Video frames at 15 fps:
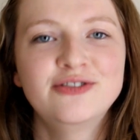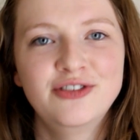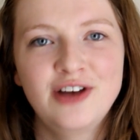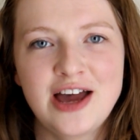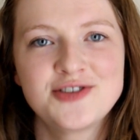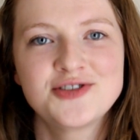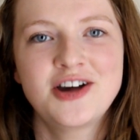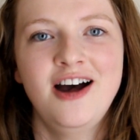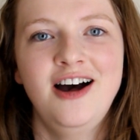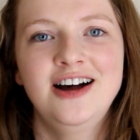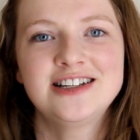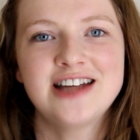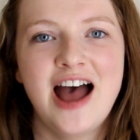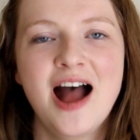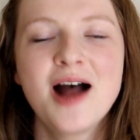
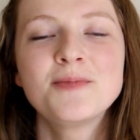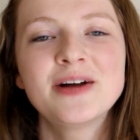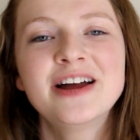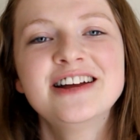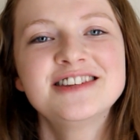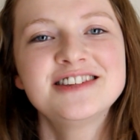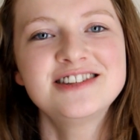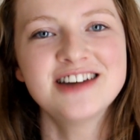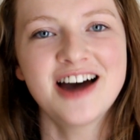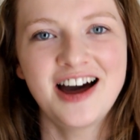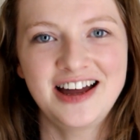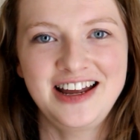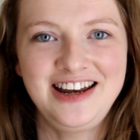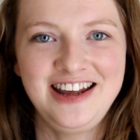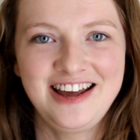flashcard app. It's
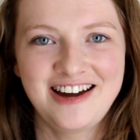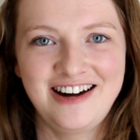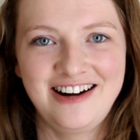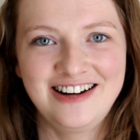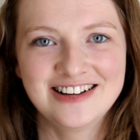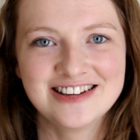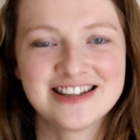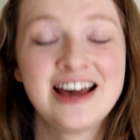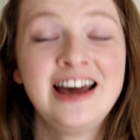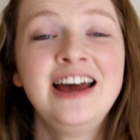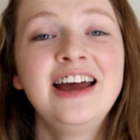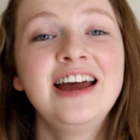Tiny Cards.